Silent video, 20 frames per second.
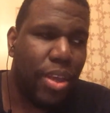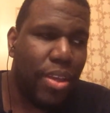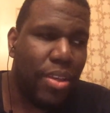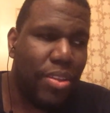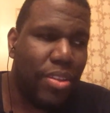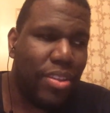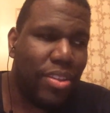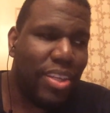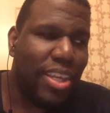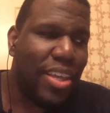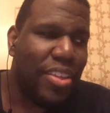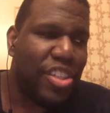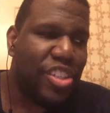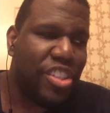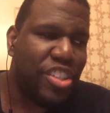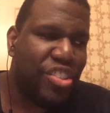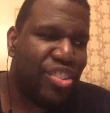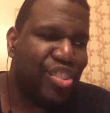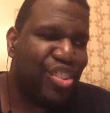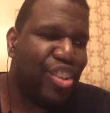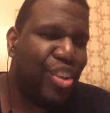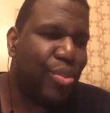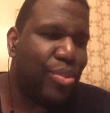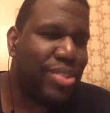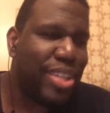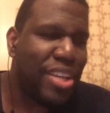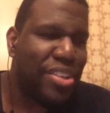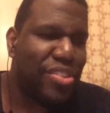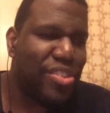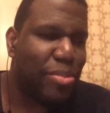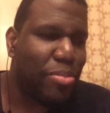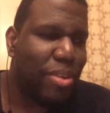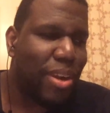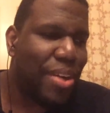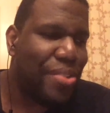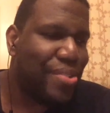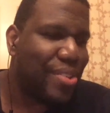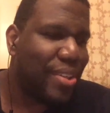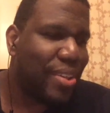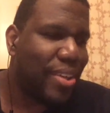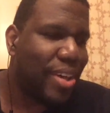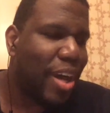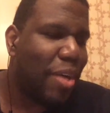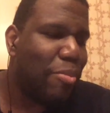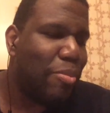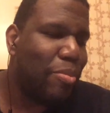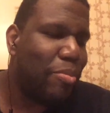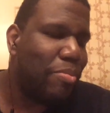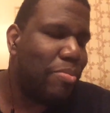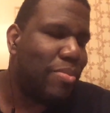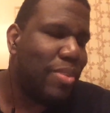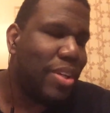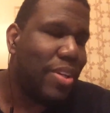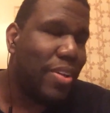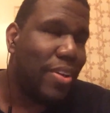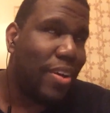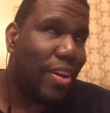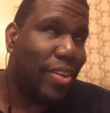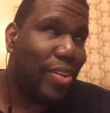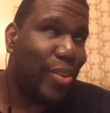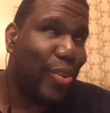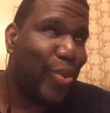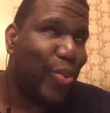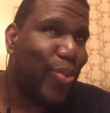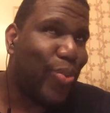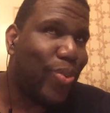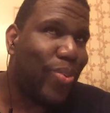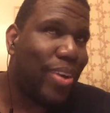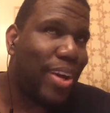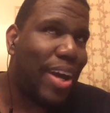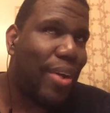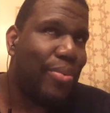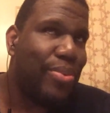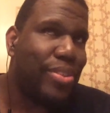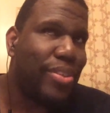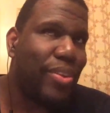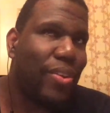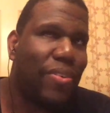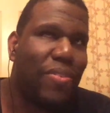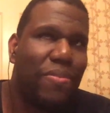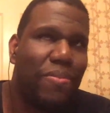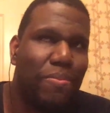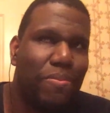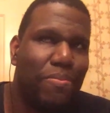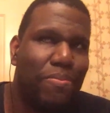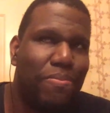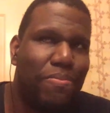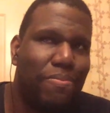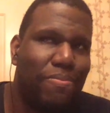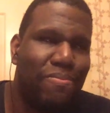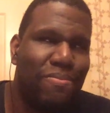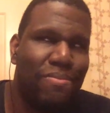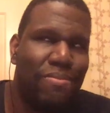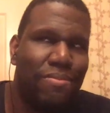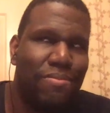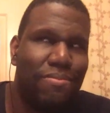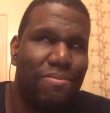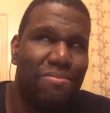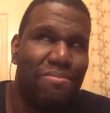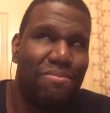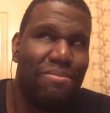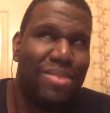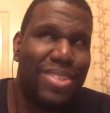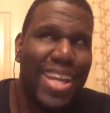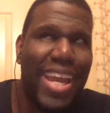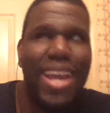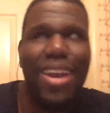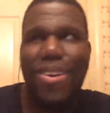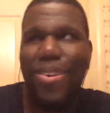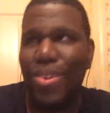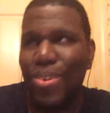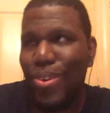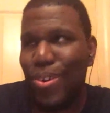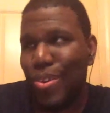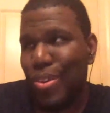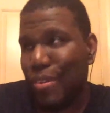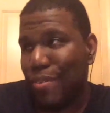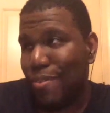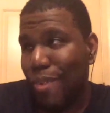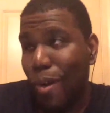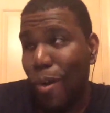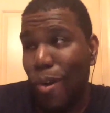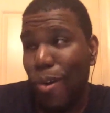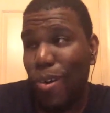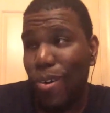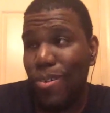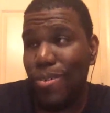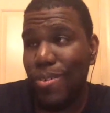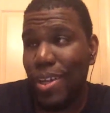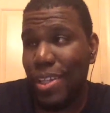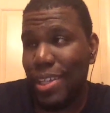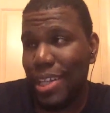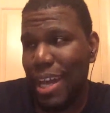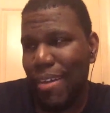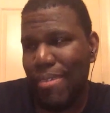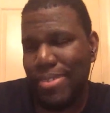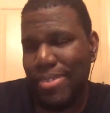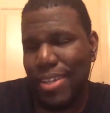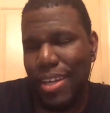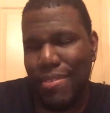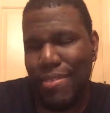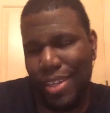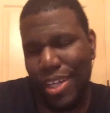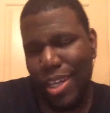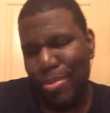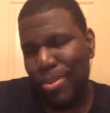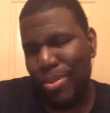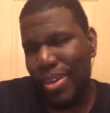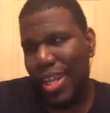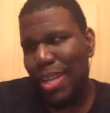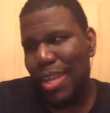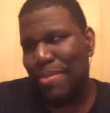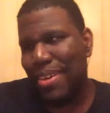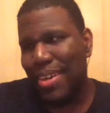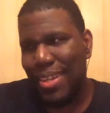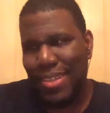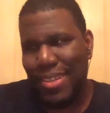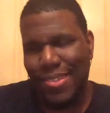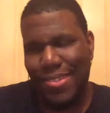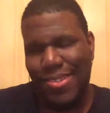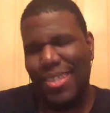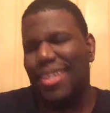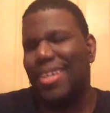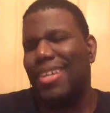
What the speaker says: yeah, this year was actually surprising. I was a little down on the fall outside of a couple animes.